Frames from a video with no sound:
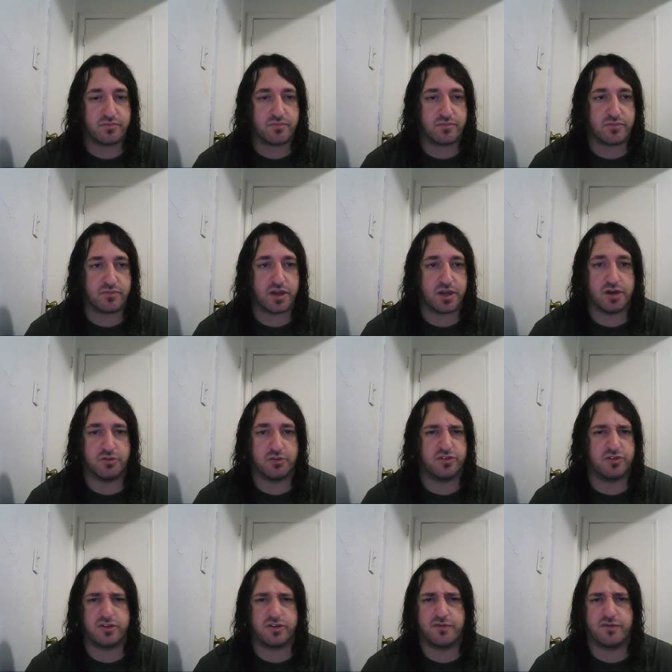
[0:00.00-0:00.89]
And I was
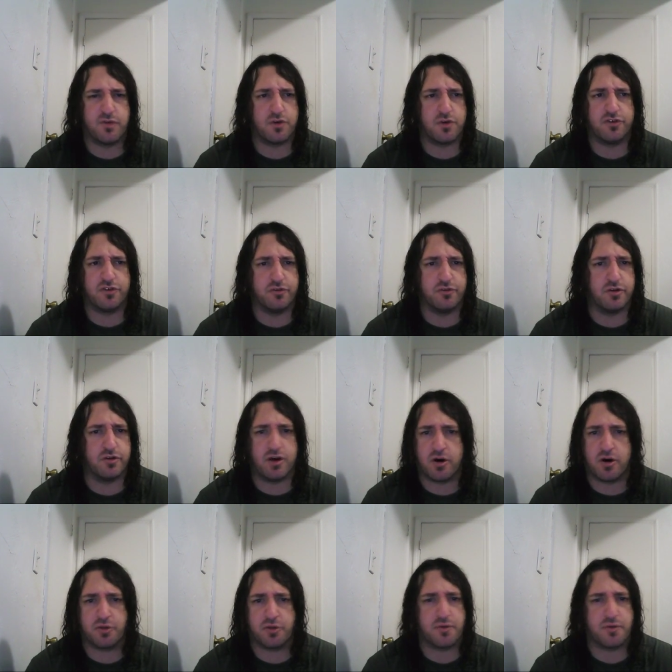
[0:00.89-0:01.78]
looking forward to it
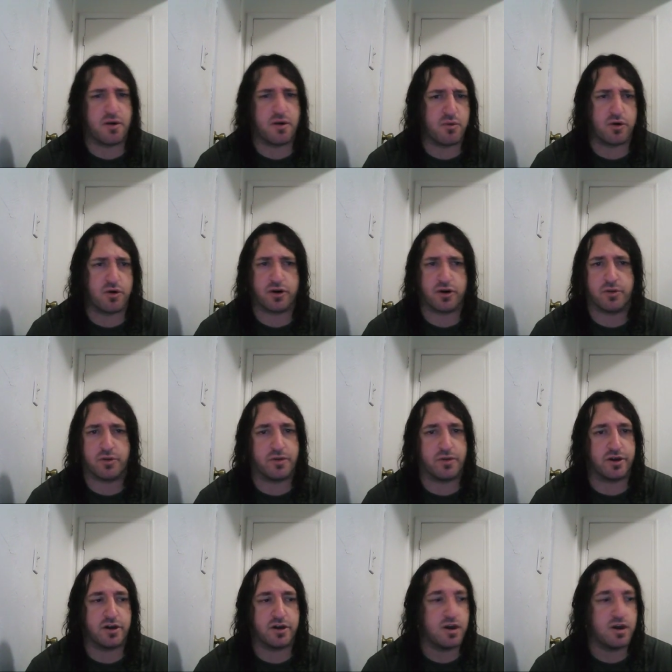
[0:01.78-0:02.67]
all throughout work. I'm
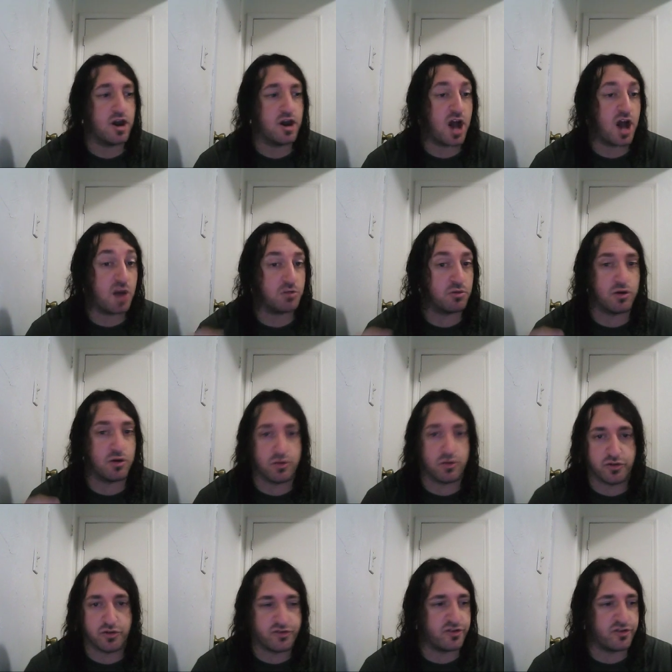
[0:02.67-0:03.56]
like, I'm going to go
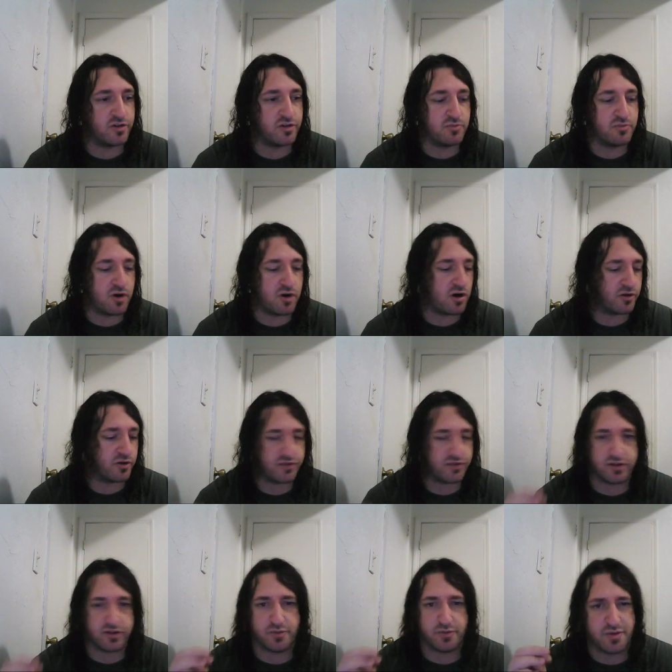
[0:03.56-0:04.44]
to the gym. Oh, it's
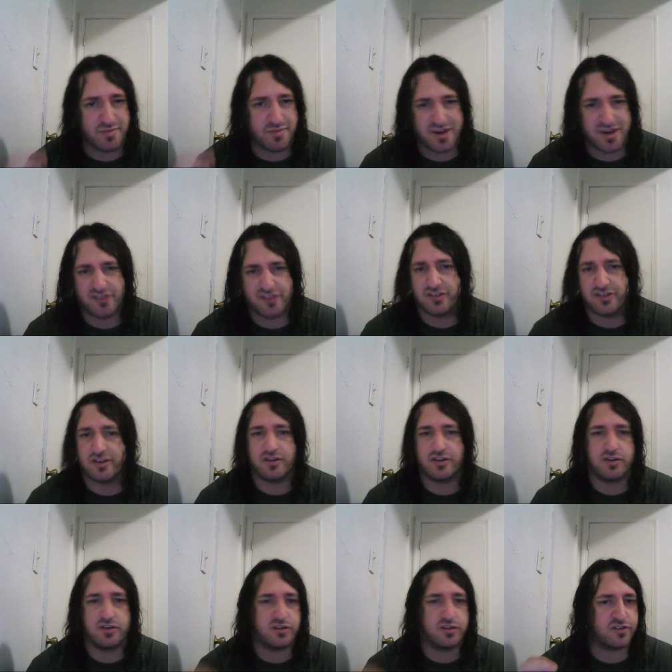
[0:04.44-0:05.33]
going to be amazing.
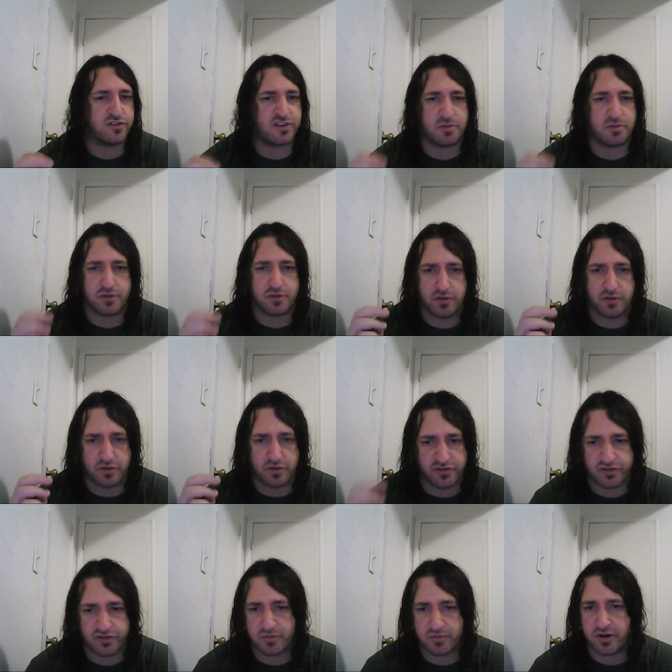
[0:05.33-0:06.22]
It's time to go to the
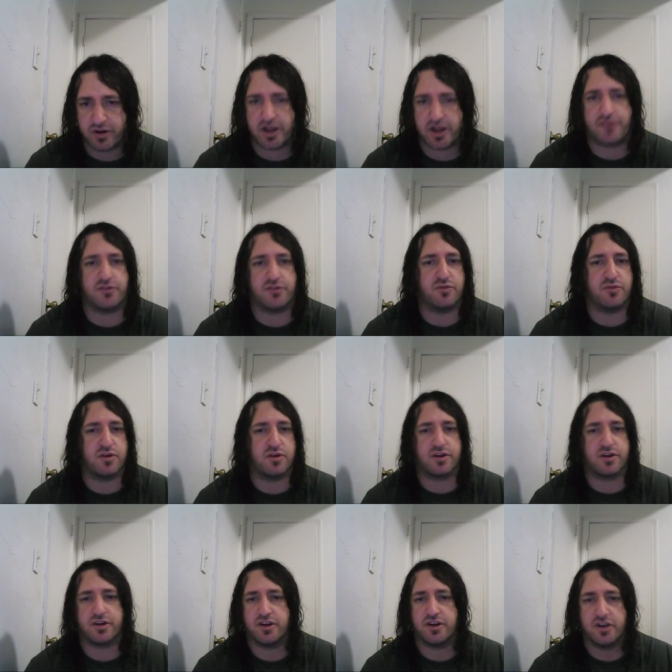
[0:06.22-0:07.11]
gym right after
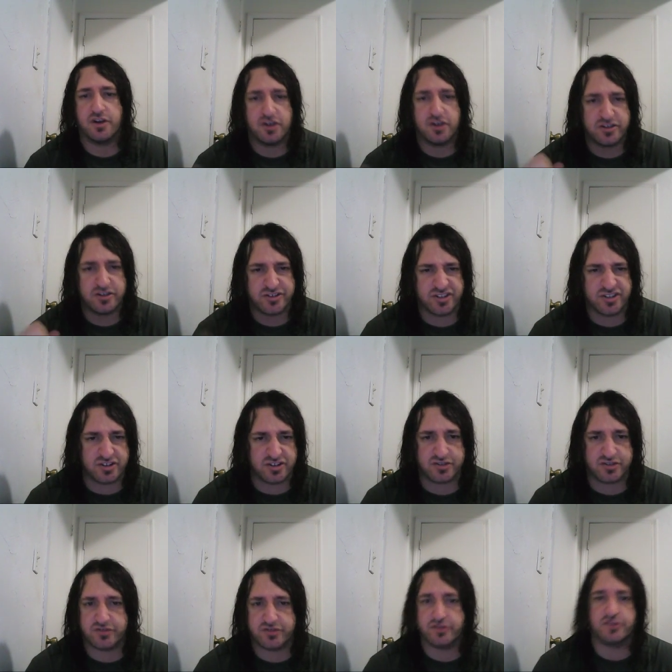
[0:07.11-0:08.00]
work.
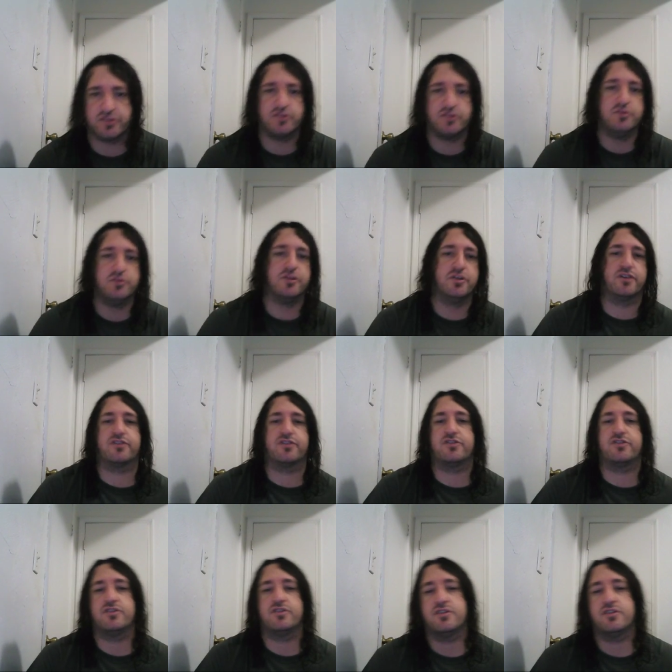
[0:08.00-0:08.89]
Yes, let's do
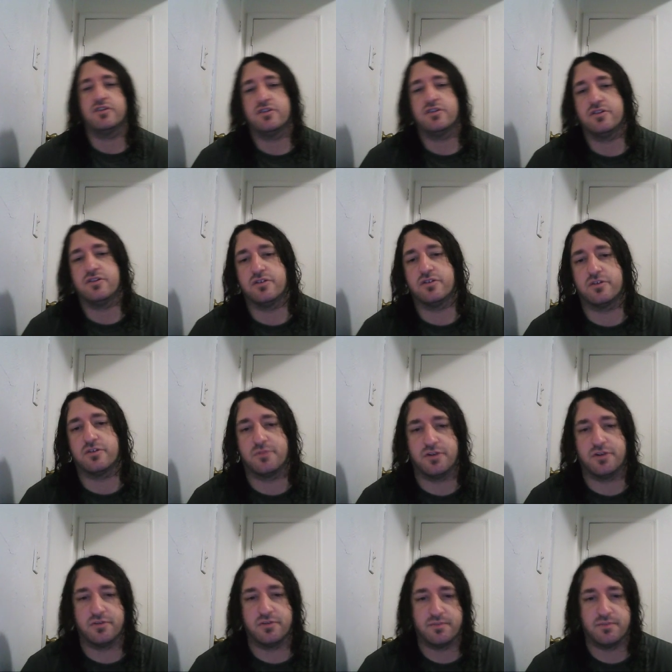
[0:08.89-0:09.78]
this. You know what I
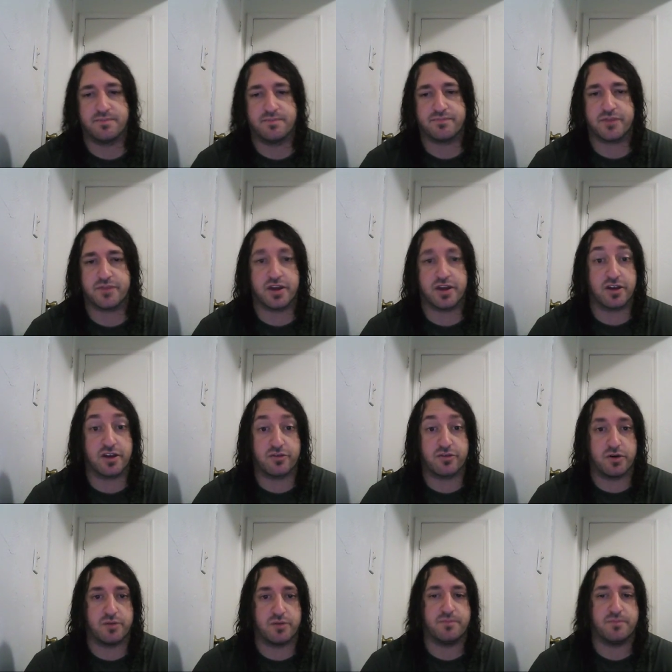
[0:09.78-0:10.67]
mean? And guess
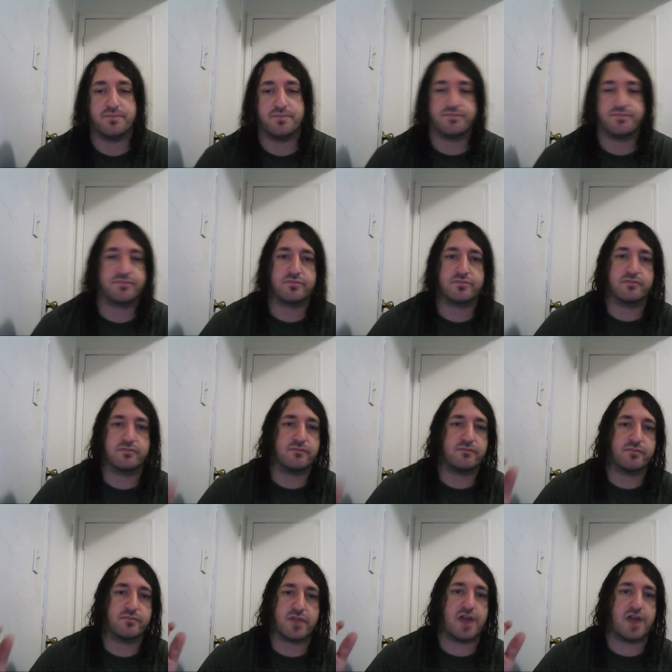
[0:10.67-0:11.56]
what?
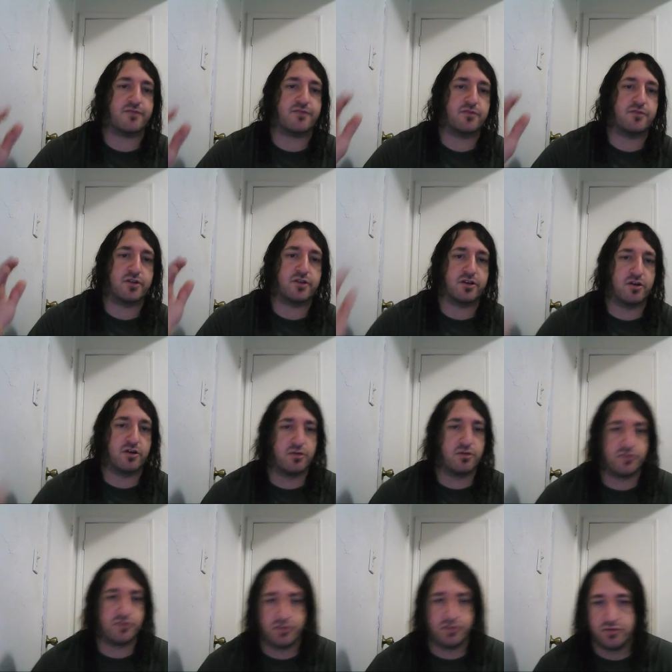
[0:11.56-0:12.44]
After I go
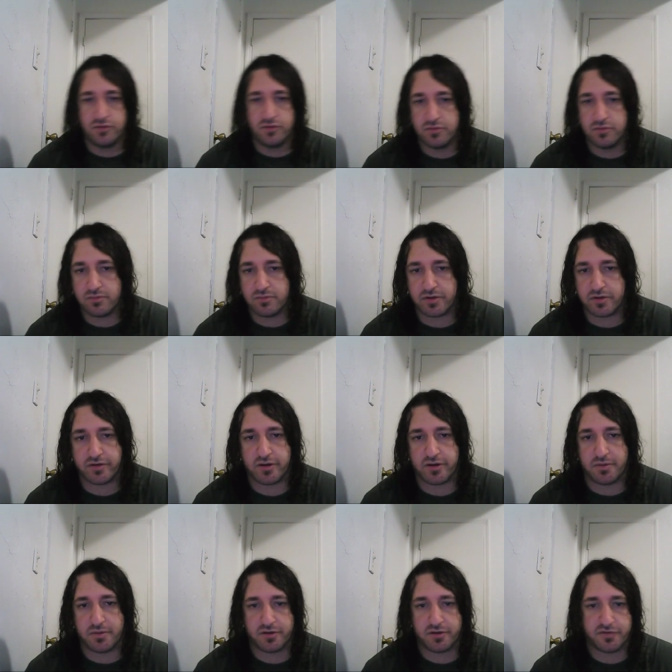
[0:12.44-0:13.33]
to my
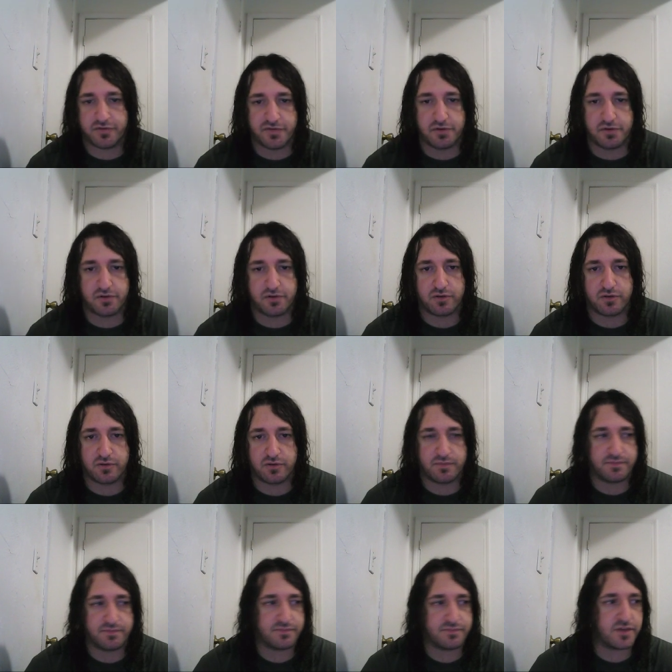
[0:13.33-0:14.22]
grandmother's funeral,
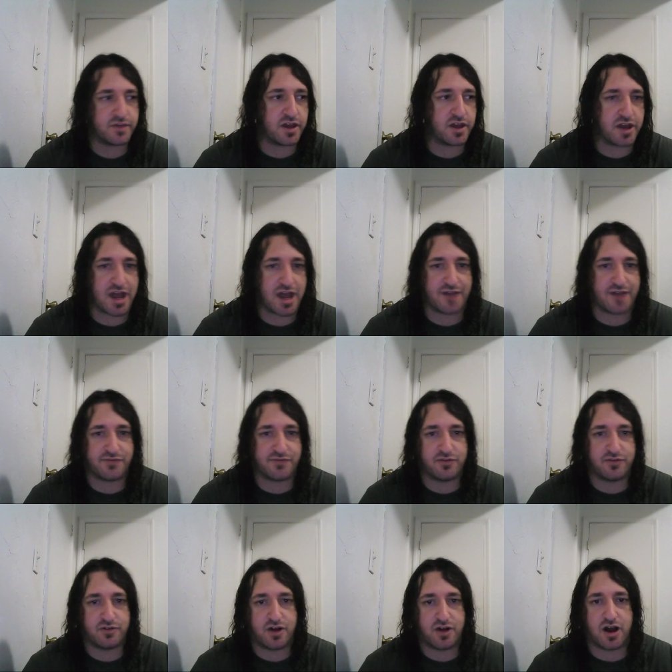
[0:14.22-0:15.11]
and
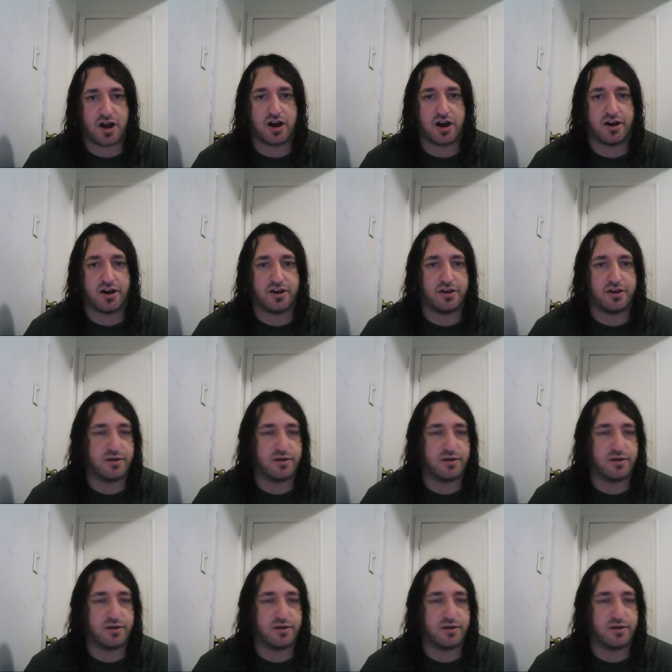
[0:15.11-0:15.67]
after I,